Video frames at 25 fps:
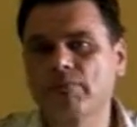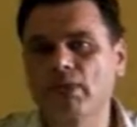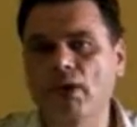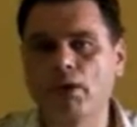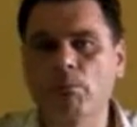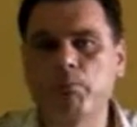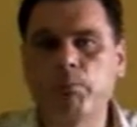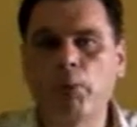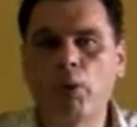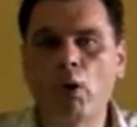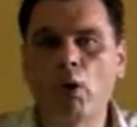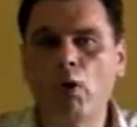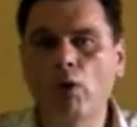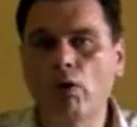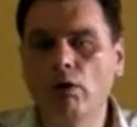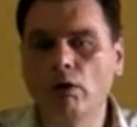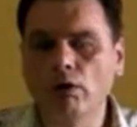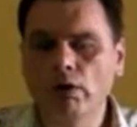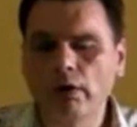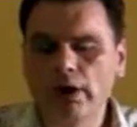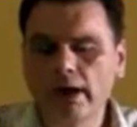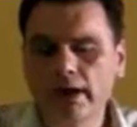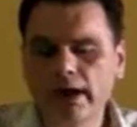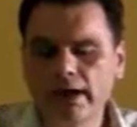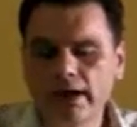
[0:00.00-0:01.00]

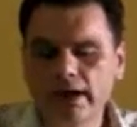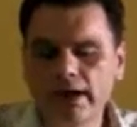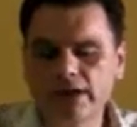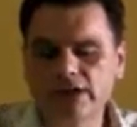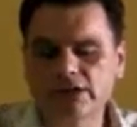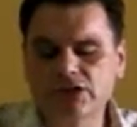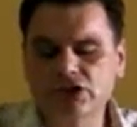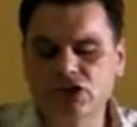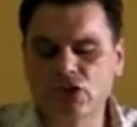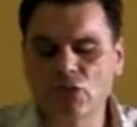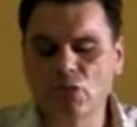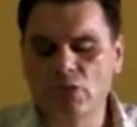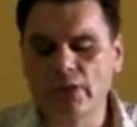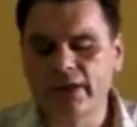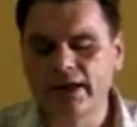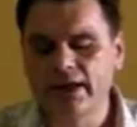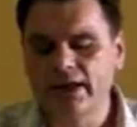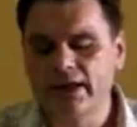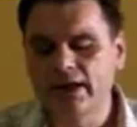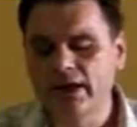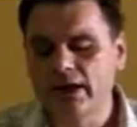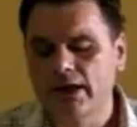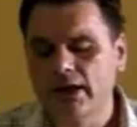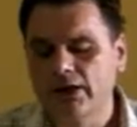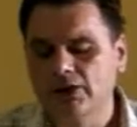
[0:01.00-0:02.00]
Paul is
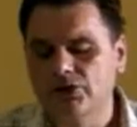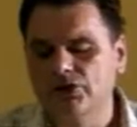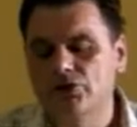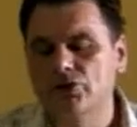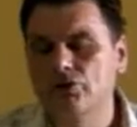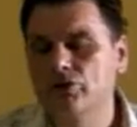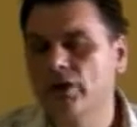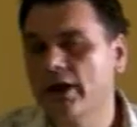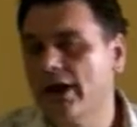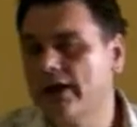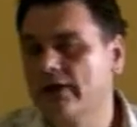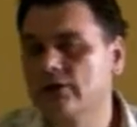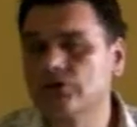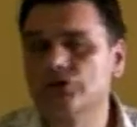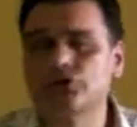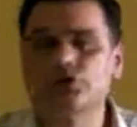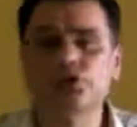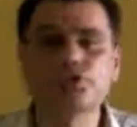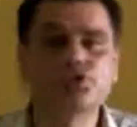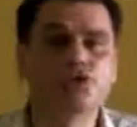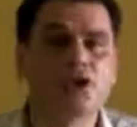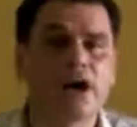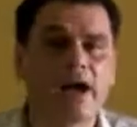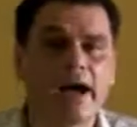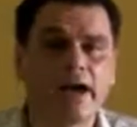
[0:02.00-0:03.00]
going to learn to
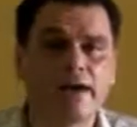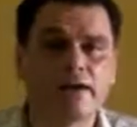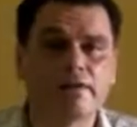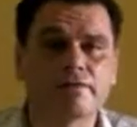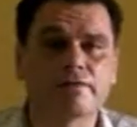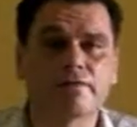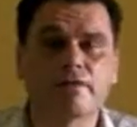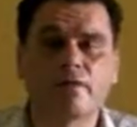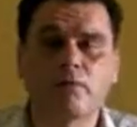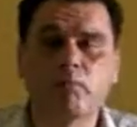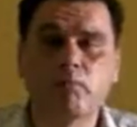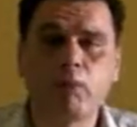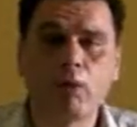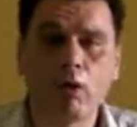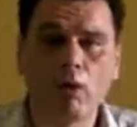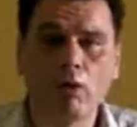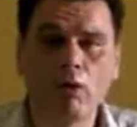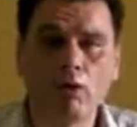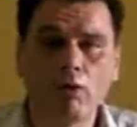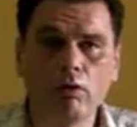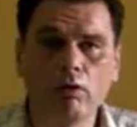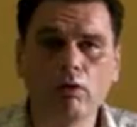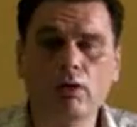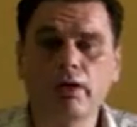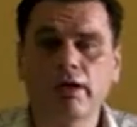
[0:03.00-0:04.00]
drive.
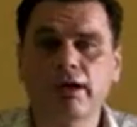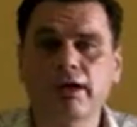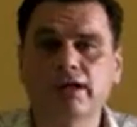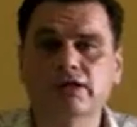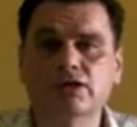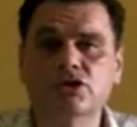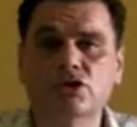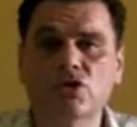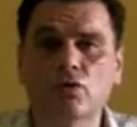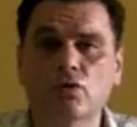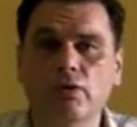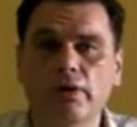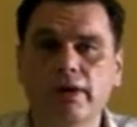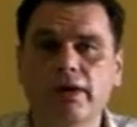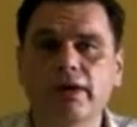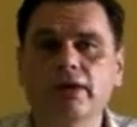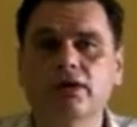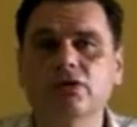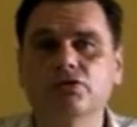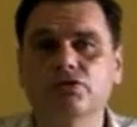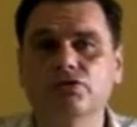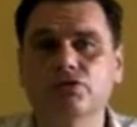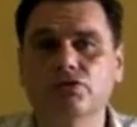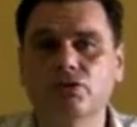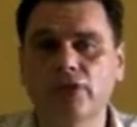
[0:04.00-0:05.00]
Paul is going
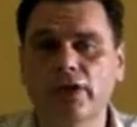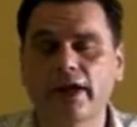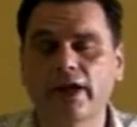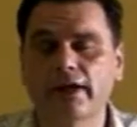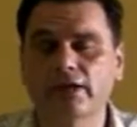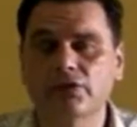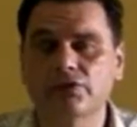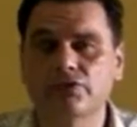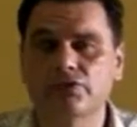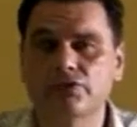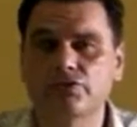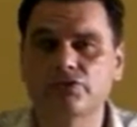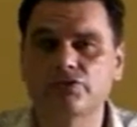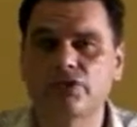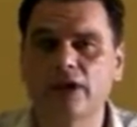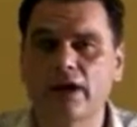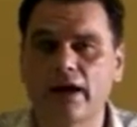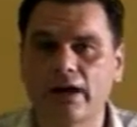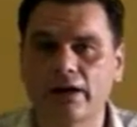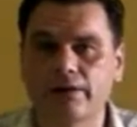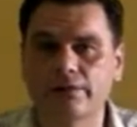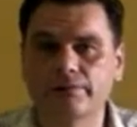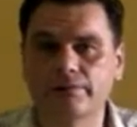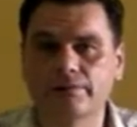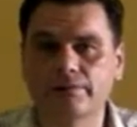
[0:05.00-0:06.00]
to learn to
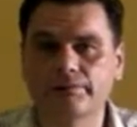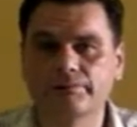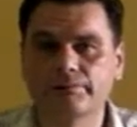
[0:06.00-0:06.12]
drive.